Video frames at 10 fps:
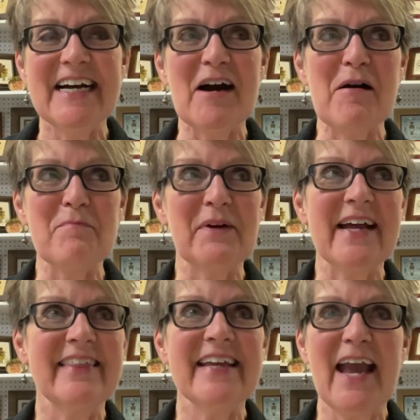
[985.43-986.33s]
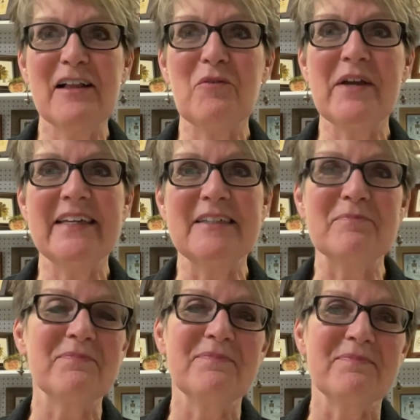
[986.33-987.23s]
But I think
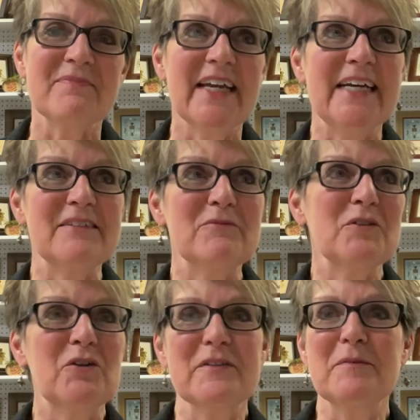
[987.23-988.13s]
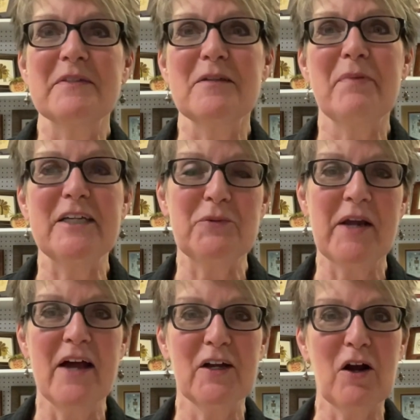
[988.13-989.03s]
Halloween and Christmas and
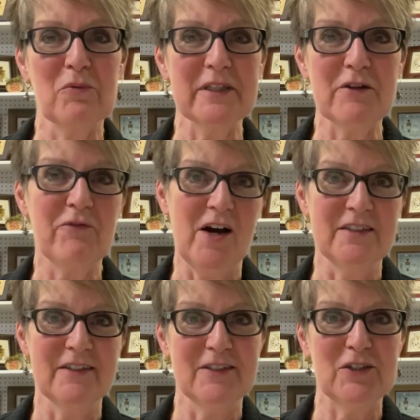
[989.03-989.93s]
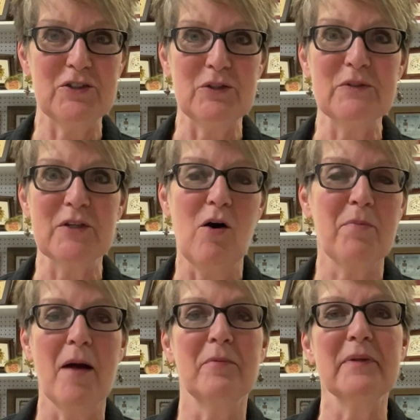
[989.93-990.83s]
Patriotic are really fun to do, so I'll
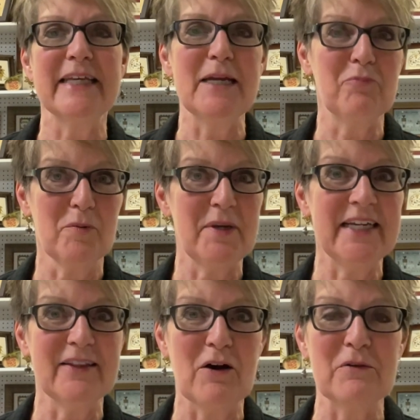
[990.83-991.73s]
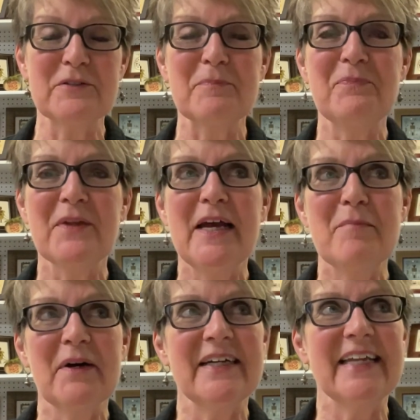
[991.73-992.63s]
probably keep repeating those.
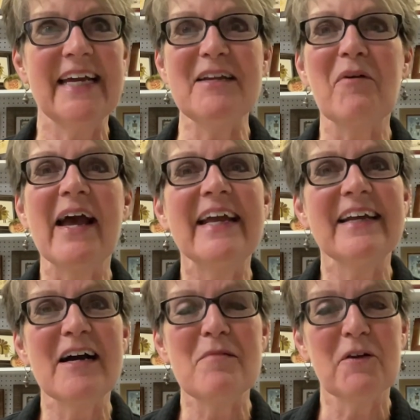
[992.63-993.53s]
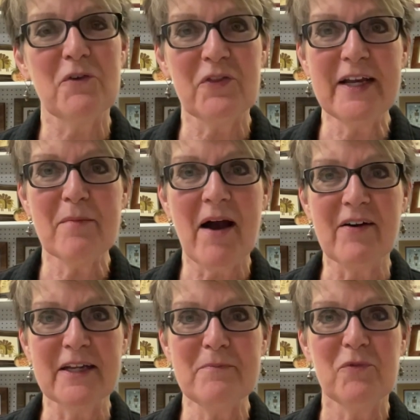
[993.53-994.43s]
But anyway, if you think about
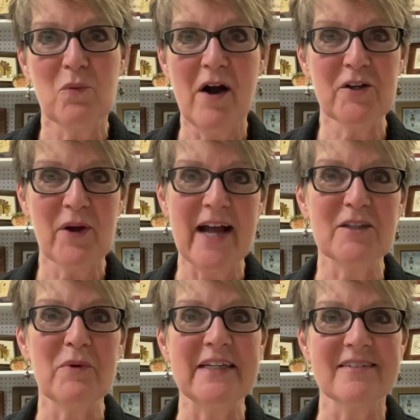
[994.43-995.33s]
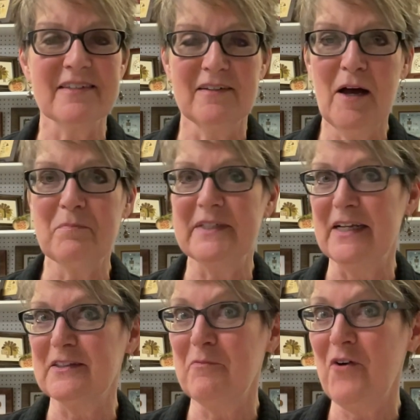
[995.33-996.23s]
it, while your Halloween is still up, take
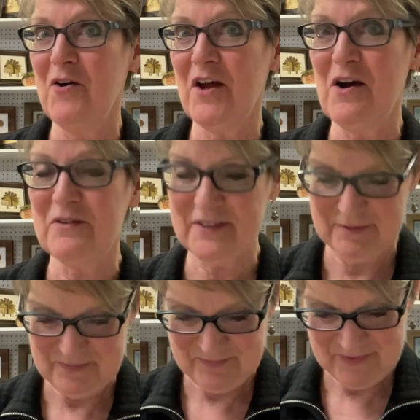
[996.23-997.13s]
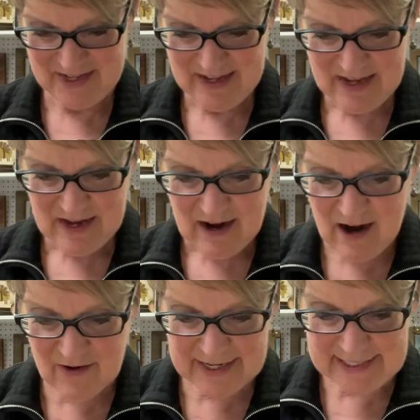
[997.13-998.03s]
some photos.
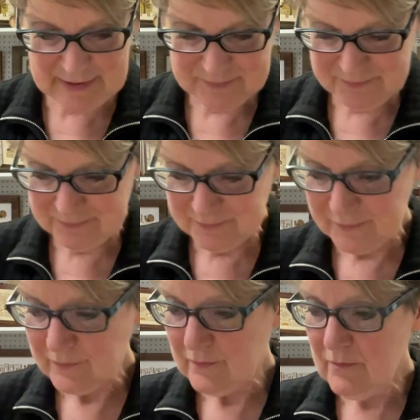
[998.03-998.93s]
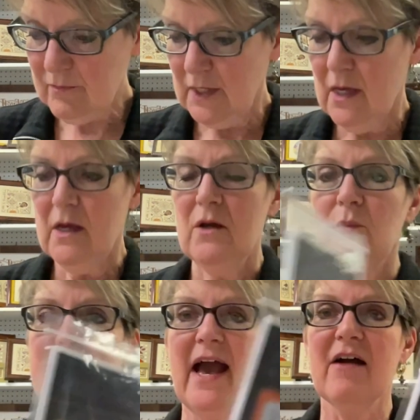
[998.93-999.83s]
Alrighty.
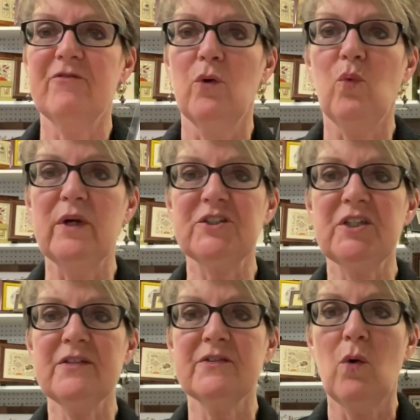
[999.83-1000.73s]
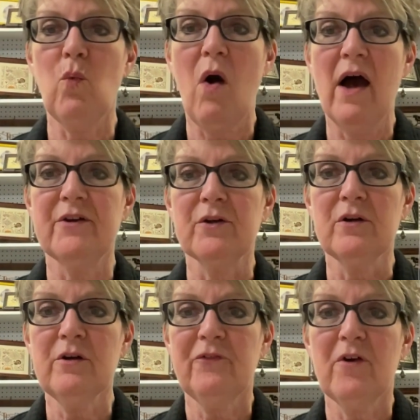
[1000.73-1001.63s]
We have Witches
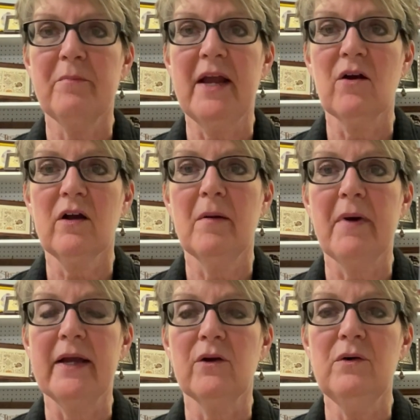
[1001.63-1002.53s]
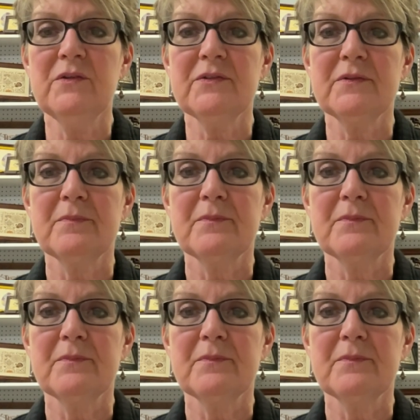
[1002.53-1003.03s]
Wander from Erica Michaels.